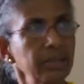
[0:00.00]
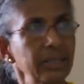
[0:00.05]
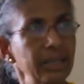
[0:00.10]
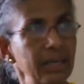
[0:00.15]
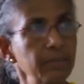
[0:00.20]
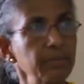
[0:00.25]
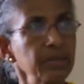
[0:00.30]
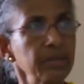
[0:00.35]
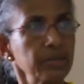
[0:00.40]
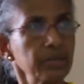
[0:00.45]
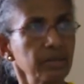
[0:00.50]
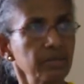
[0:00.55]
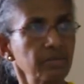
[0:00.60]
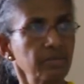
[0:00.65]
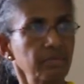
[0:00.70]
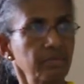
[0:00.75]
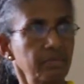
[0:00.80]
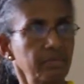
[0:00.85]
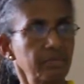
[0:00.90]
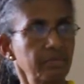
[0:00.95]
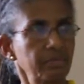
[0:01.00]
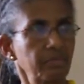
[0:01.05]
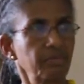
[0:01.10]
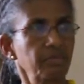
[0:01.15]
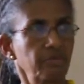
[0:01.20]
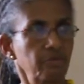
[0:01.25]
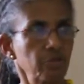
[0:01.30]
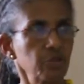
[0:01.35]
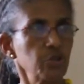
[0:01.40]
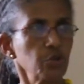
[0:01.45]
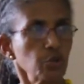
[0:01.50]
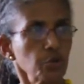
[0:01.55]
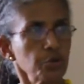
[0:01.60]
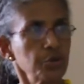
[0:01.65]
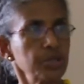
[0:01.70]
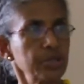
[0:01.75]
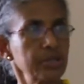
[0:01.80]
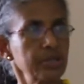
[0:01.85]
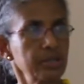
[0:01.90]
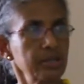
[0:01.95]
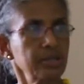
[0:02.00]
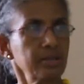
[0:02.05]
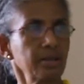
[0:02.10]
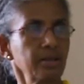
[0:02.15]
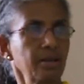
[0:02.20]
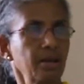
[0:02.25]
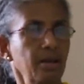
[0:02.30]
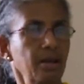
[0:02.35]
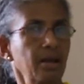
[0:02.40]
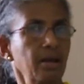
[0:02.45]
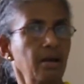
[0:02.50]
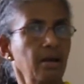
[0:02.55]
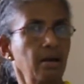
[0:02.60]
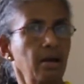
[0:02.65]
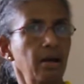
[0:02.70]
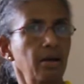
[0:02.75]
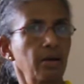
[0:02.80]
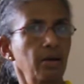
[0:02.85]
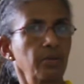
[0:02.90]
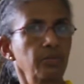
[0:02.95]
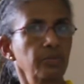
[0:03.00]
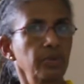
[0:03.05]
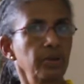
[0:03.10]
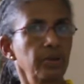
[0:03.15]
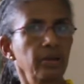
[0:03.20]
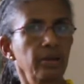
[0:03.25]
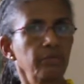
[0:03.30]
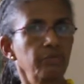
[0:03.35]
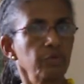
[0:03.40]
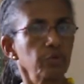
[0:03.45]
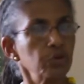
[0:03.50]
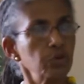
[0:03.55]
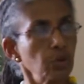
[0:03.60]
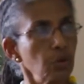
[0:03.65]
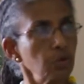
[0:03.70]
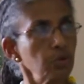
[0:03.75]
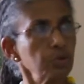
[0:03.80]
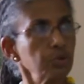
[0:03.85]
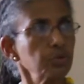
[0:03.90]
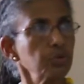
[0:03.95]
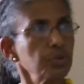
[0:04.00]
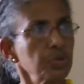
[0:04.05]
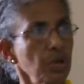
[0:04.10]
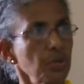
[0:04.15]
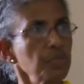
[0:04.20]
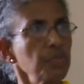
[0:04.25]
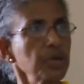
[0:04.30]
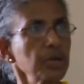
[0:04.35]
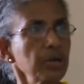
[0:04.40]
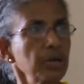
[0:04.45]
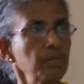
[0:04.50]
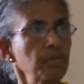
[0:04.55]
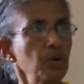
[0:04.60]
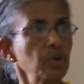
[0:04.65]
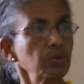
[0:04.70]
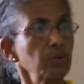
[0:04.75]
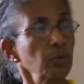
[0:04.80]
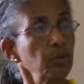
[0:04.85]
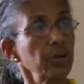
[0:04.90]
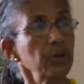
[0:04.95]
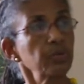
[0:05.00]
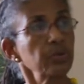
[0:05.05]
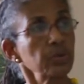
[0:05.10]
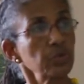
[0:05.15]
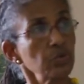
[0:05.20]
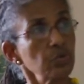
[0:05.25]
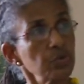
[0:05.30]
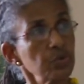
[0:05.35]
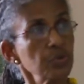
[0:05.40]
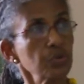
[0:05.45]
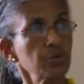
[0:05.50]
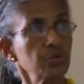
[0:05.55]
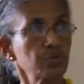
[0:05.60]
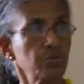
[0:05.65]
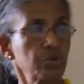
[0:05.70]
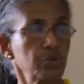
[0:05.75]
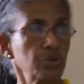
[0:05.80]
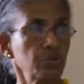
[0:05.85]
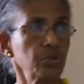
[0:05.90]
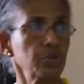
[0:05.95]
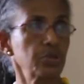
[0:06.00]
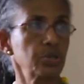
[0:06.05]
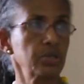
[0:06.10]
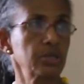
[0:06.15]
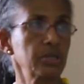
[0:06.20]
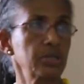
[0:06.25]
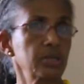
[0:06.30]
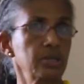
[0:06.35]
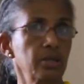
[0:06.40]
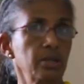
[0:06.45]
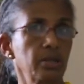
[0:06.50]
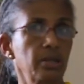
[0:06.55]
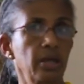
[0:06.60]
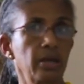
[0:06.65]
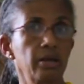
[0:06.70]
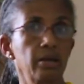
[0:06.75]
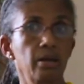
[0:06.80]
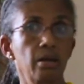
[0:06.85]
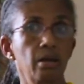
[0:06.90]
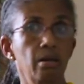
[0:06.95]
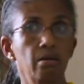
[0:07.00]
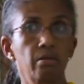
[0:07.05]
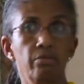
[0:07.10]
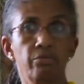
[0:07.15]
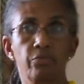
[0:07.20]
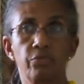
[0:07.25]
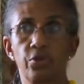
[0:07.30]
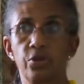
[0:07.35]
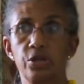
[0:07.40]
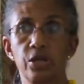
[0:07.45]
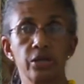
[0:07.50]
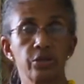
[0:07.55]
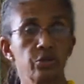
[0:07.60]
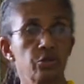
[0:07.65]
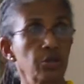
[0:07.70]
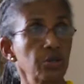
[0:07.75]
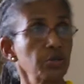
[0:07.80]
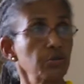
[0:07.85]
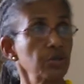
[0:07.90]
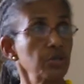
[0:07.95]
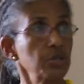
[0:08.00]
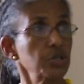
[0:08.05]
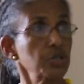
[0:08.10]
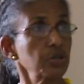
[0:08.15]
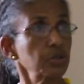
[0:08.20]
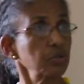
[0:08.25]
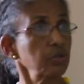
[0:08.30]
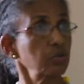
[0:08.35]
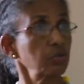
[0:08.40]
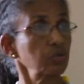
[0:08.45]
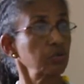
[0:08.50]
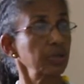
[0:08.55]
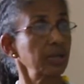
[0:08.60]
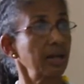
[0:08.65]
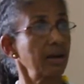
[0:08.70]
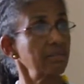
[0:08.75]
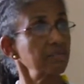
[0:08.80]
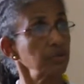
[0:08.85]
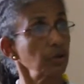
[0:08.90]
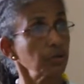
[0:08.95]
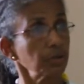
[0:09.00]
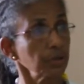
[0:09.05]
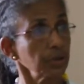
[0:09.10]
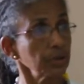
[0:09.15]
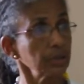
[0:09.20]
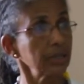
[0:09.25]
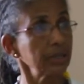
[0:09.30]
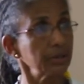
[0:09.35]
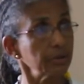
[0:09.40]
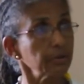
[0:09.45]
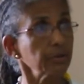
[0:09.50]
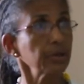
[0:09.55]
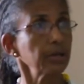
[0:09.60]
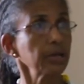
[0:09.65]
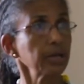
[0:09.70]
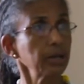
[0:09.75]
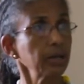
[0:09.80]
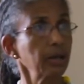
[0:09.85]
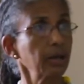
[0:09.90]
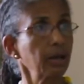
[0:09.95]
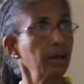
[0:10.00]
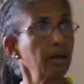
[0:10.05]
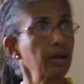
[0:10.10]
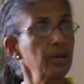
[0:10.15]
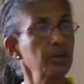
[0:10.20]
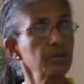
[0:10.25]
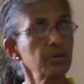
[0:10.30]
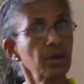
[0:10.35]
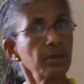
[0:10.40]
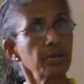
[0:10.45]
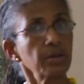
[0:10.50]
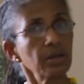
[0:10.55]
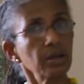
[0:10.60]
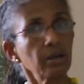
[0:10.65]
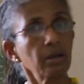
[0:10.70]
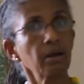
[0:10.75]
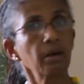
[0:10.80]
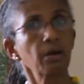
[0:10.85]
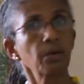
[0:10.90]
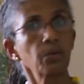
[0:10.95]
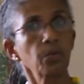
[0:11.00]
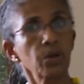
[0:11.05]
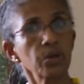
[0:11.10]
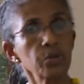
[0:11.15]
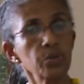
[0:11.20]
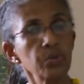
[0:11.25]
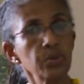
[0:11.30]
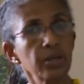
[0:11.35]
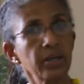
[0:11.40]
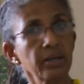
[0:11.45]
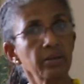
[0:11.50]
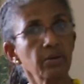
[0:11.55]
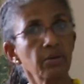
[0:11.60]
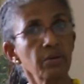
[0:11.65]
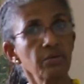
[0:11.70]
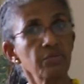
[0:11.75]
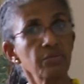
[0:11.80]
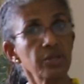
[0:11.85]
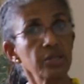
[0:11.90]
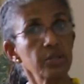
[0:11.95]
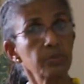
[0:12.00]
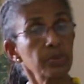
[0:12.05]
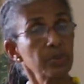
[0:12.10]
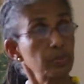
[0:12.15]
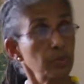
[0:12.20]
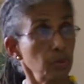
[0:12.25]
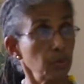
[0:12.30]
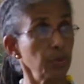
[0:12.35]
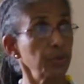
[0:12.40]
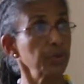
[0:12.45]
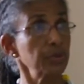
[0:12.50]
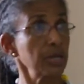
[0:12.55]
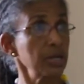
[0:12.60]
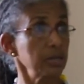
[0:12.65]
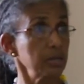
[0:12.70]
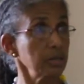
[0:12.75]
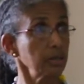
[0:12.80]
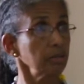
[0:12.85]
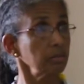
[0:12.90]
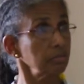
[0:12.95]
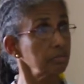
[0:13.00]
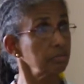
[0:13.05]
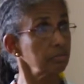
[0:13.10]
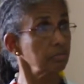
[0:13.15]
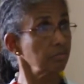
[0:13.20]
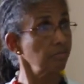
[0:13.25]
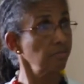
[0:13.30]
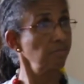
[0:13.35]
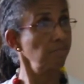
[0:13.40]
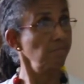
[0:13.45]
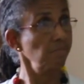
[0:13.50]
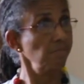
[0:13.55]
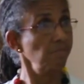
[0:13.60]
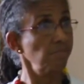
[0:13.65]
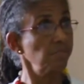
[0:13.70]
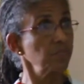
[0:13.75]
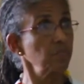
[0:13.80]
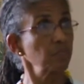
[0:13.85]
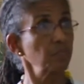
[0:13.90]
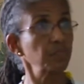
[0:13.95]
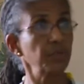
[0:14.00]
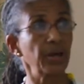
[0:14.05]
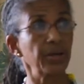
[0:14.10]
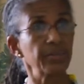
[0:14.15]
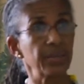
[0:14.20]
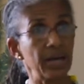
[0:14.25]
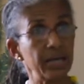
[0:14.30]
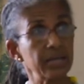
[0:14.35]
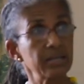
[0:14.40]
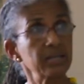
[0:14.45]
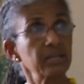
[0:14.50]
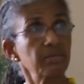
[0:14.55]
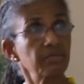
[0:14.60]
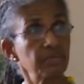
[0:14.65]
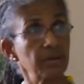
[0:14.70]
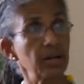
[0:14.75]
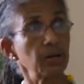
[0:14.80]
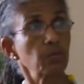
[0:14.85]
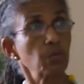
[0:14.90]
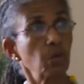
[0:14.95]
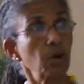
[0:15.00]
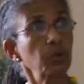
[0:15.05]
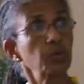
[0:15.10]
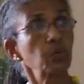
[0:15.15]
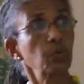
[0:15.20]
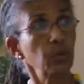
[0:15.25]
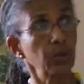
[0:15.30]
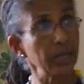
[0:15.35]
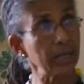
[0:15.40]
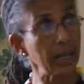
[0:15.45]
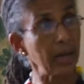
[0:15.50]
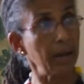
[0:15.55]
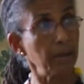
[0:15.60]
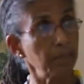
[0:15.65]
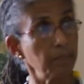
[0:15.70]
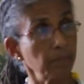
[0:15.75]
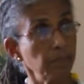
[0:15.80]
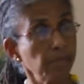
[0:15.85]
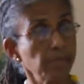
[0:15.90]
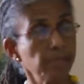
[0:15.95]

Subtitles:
limited resources, if you don't do something about the way we use those resources, then the next generation or two will have nothing, literally. So I think once we can convince people with data that that is in fact what will happen,